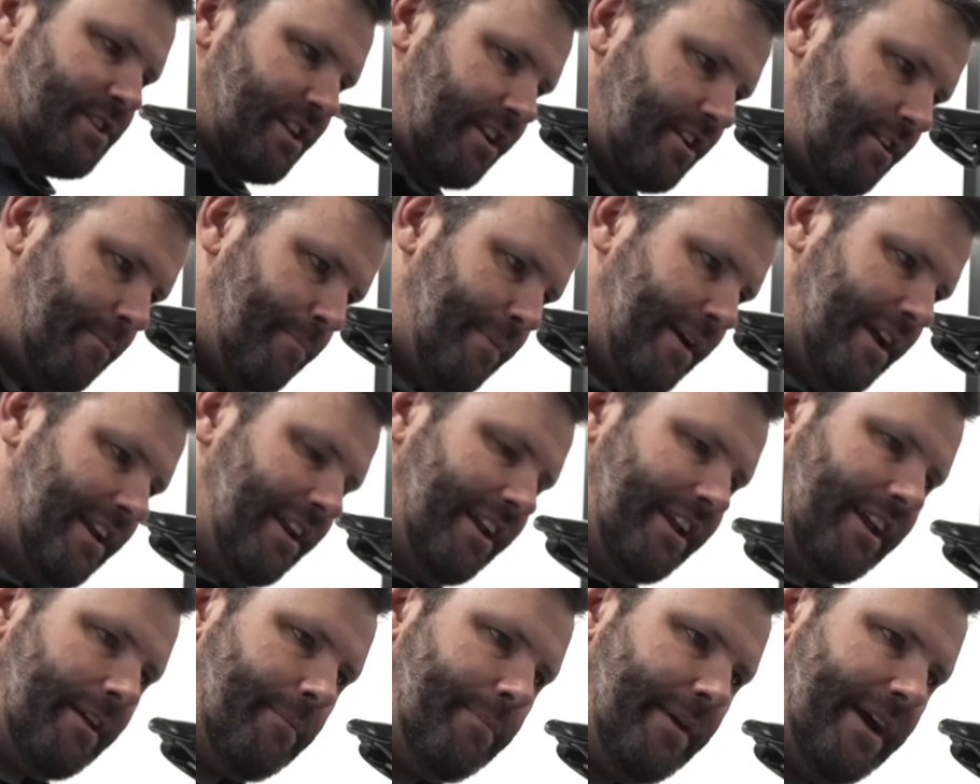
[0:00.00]
like you're
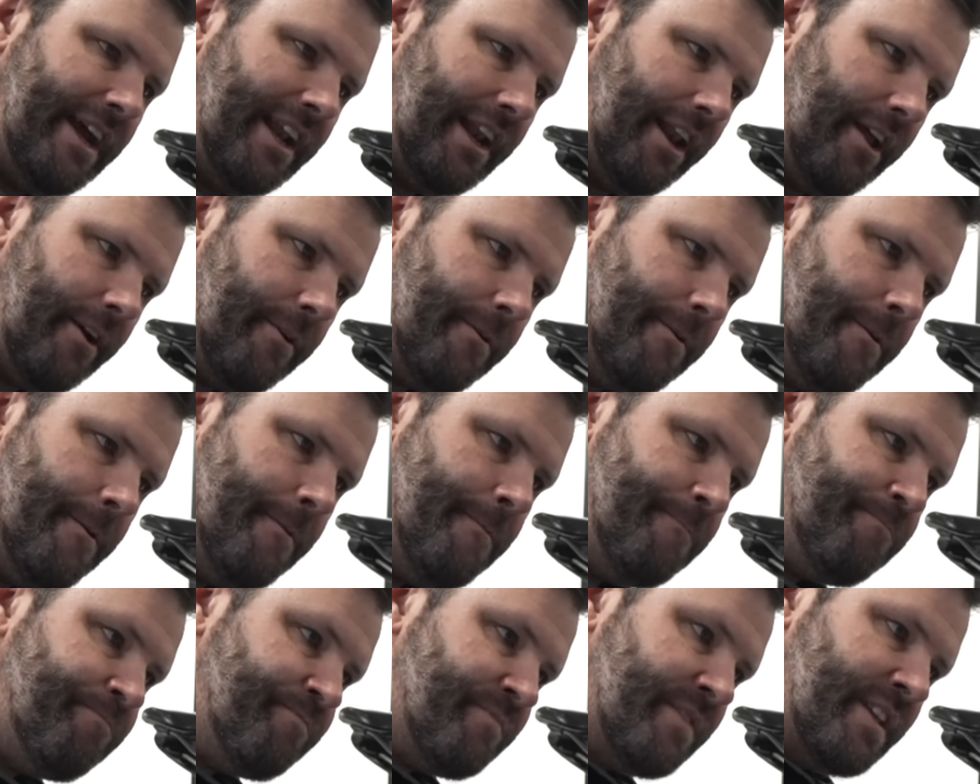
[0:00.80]
pedaling a pedalo.
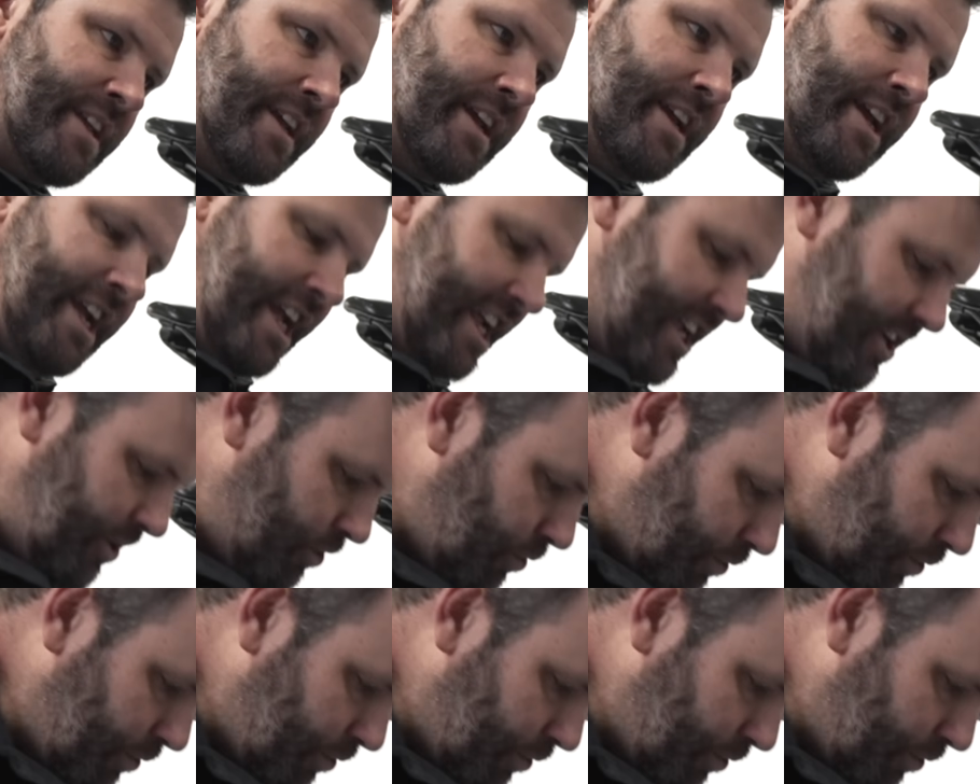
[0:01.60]
It can